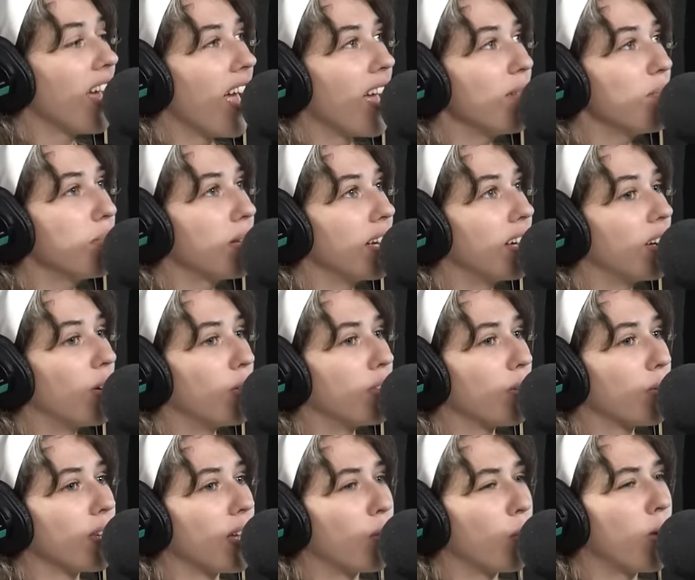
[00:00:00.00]
ate Play-Doh and they
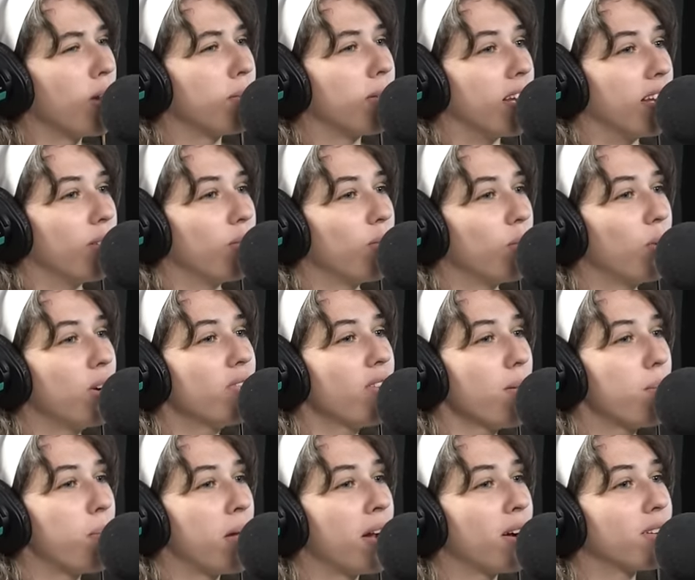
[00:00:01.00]
were like, "Wait a minute, what if I
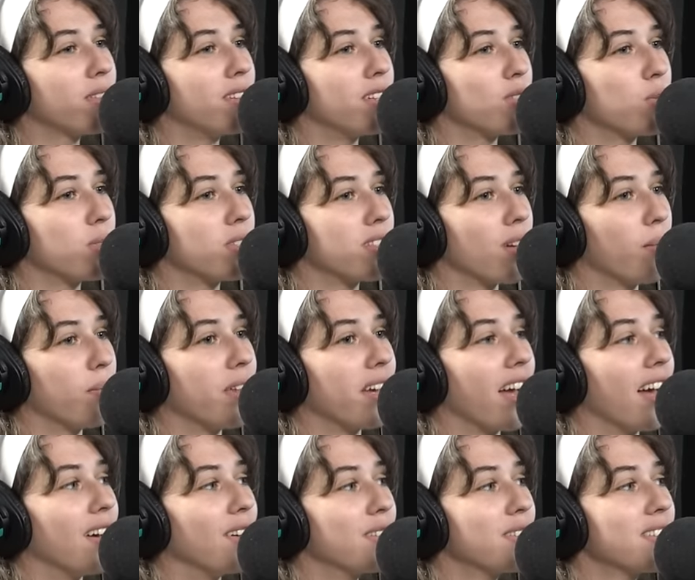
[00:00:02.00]
paired this with something
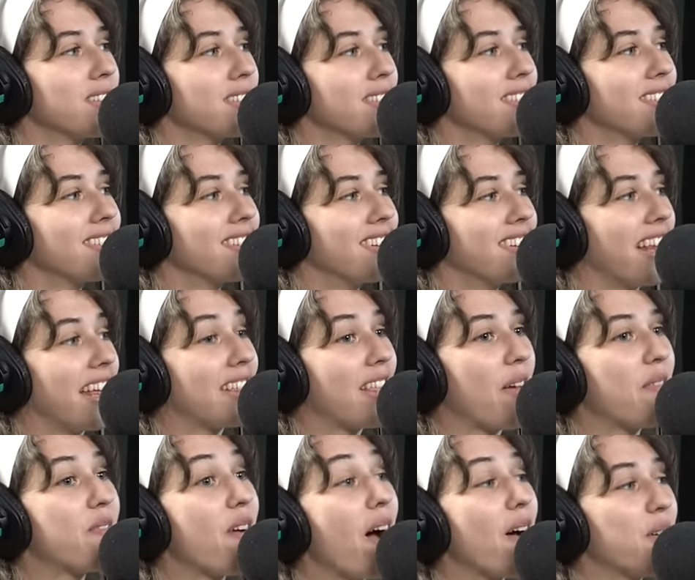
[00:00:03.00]
else?" Like Se- they
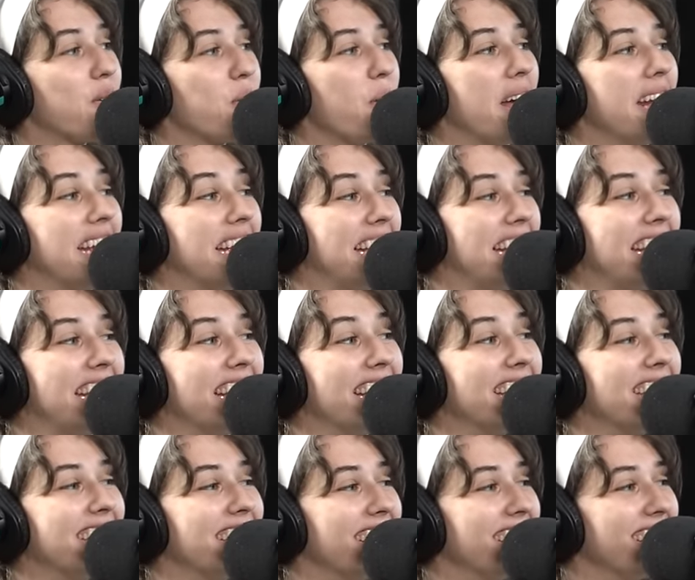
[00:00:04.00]
found a way to eat
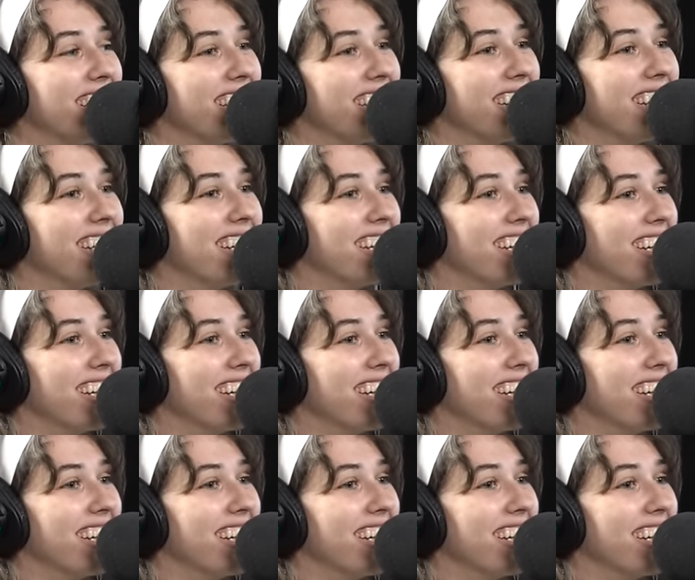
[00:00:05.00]
it. Semen. Semen,